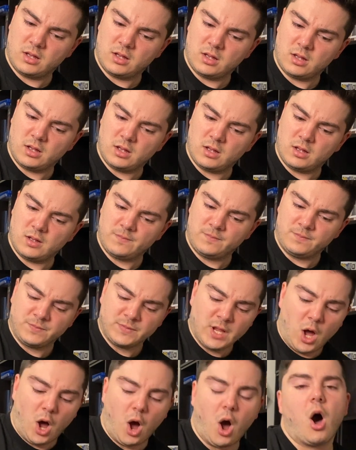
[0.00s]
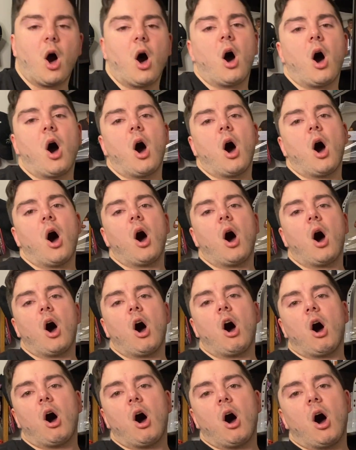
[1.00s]
wife.
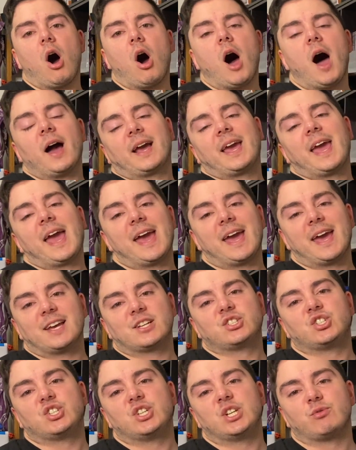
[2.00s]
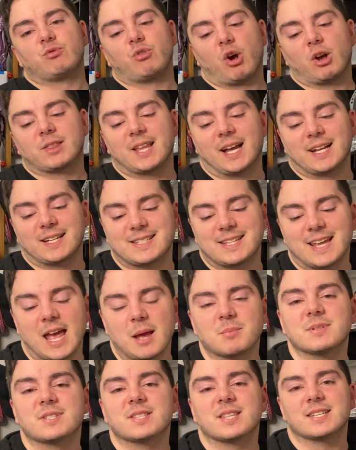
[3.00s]
Oh, okay. She wrote that
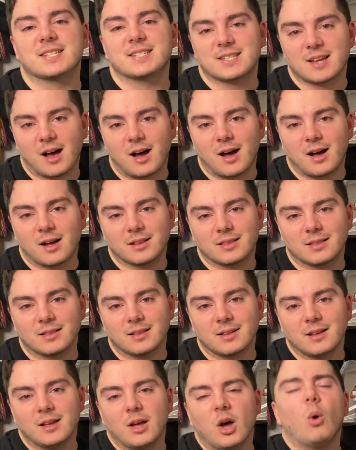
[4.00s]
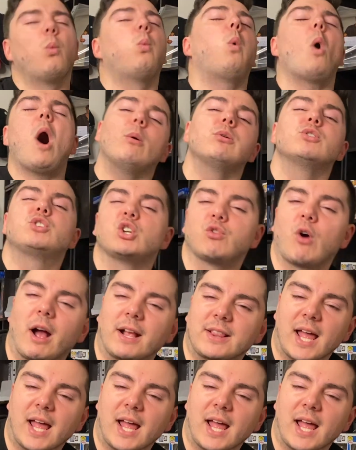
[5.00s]
Sam's the sun. Why would you write